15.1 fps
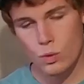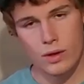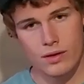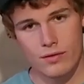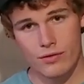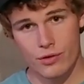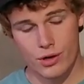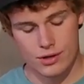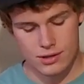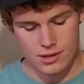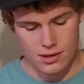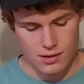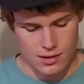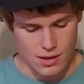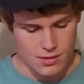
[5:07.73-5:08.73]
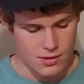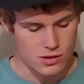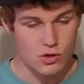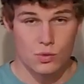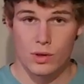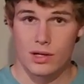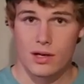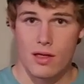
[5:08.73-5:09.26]
one first, then
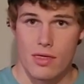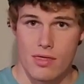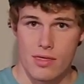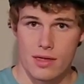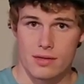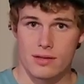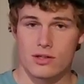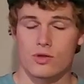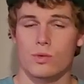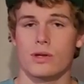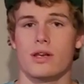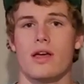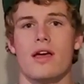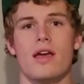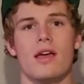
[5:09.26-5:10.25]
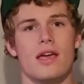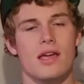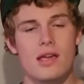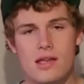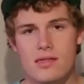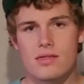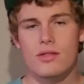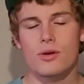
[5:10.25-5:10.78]
this one, then this one,
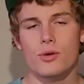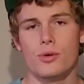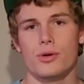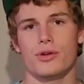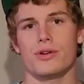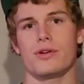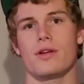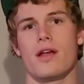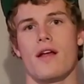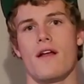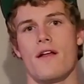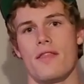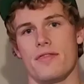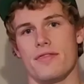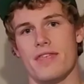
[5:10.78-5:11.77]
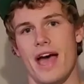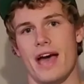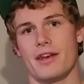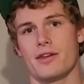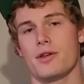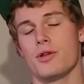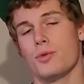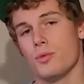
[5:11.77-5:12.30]
in the order
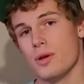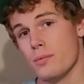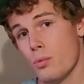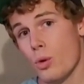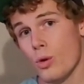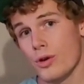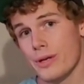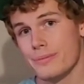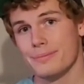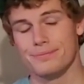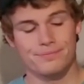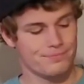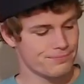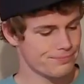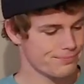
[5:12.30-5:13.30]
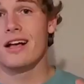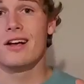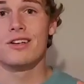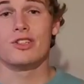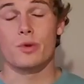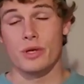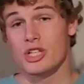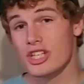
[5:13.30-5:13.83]
that we poured them.
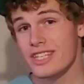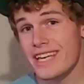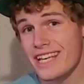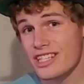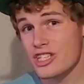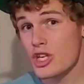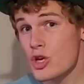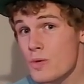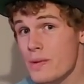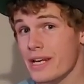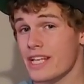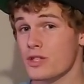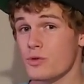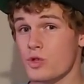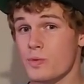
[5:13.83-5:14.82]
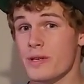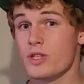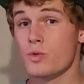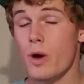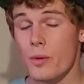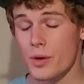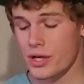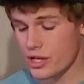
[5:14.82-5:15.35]
So we just hit two minutes, which means
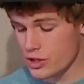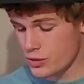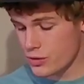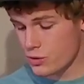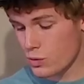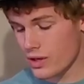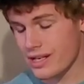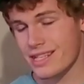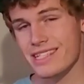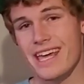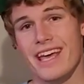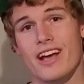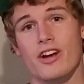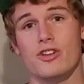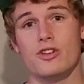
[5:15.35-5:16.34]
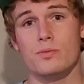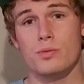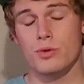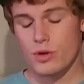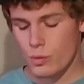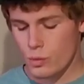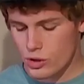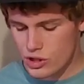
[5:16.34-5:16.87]
what we're gonna do is we're gonna take our
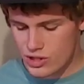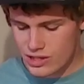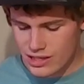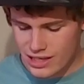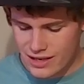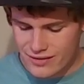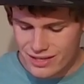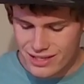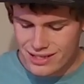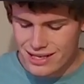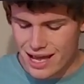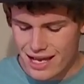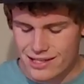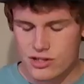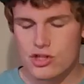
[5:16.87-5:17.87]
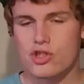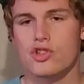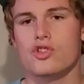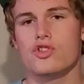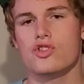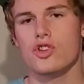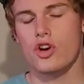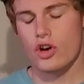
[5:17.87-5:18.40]
spoon and we're just gonna give it a nice
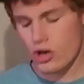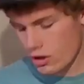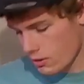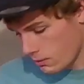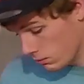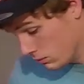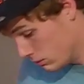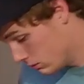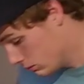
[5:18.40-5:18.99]
stir